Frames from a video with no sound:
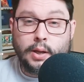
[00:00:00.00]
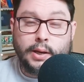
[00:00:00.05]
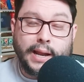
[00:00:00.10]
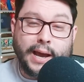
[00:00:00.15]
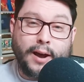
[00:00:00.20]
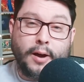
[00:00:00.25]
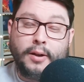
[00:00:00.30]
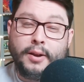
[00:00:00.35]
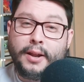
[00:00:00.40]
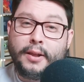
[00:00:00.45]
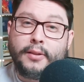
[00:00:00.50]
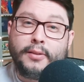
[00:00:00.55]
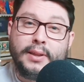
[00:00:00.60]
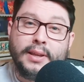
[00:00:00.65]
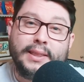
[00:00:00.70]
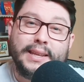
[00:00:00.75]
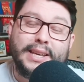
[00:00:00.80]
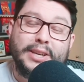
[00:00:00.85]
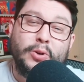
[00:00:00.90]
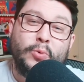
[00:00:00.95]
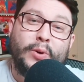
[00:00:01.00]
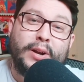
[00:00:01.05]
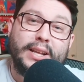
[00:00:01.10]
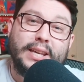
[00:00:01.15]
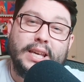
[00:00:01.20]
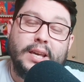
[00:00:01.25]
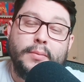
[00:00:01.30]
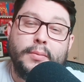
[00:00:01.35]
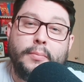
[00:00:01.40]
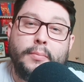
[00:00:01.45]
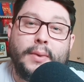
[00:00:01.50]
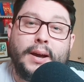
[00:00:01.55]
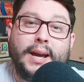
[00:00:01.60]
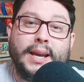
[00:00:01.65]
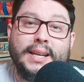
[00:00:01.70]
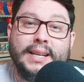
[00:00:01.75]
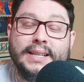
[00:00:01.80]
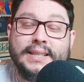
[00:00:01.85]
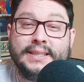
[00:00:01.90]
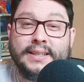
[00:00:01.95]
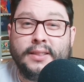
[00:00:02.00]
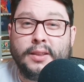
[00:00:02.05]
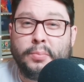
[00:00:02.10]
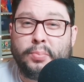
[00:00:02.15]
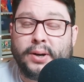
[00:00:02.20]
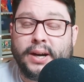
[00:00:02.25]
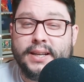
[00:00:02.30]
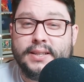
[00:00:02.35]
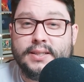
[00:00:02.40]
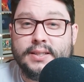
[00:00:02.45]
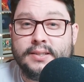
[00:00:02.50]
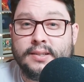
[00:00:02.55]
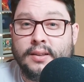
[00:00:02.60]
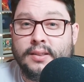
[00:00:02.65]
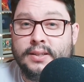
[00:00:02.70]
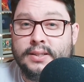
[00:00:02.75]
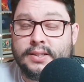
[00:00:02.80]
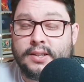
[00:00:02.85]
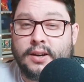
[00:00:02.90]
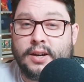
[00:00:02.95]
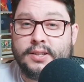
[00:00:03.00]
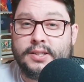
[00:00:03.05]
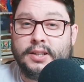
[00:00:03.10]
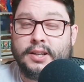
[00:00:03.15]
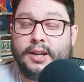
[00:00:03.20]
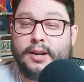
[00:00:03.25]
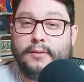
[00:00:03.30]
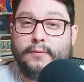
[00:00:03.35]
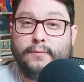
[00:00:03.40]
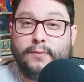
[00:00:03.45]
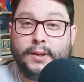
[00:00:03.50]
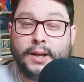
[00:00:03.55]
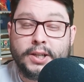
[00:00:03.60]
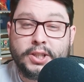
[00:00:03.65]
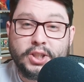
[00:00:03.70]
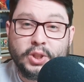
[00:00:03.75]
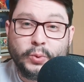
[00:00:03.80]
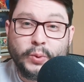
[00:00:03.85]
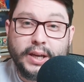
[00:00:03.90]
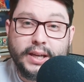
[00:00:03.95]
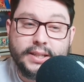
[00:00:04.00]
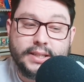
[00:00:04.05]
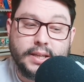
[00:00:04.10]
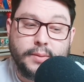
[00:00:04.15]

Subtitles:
Now, another thing that you want to keep in mind is that the prices of these cards are going to fluctuate.